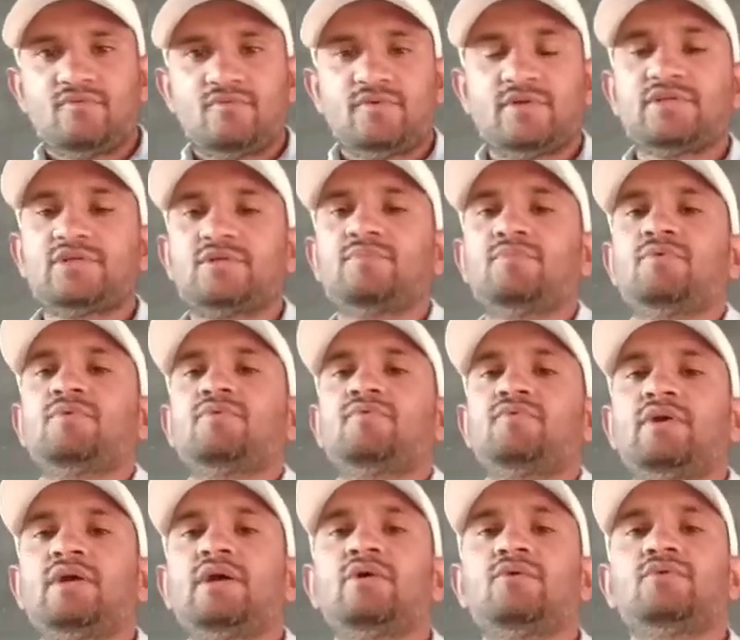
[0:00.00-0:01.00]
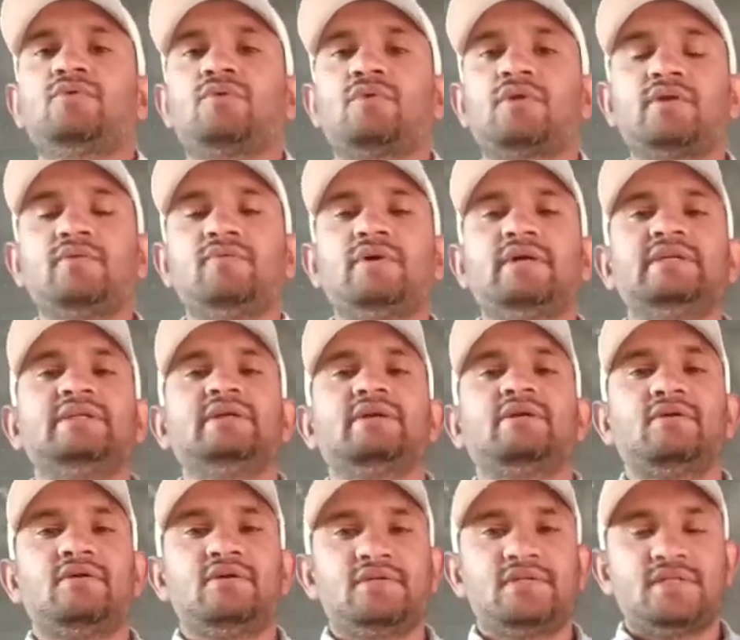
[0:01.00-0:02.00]
Once more we have to revise the
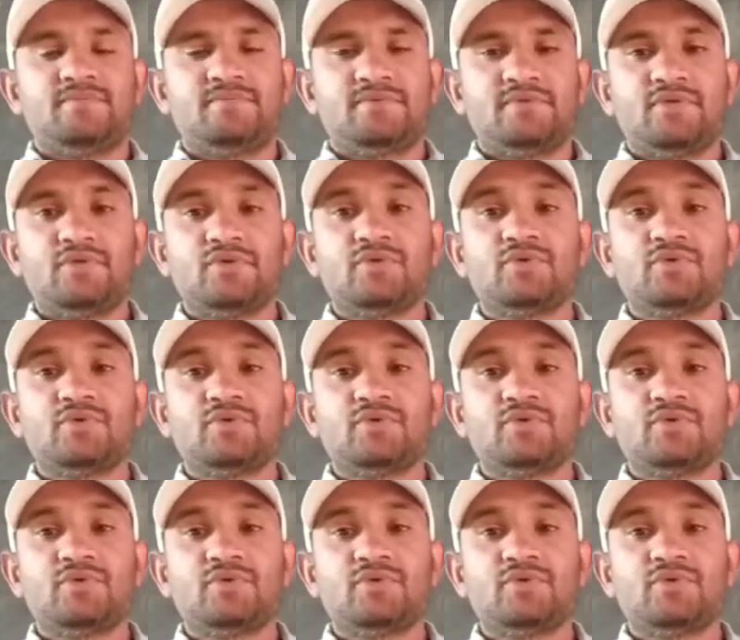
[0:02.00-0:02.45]
concepts.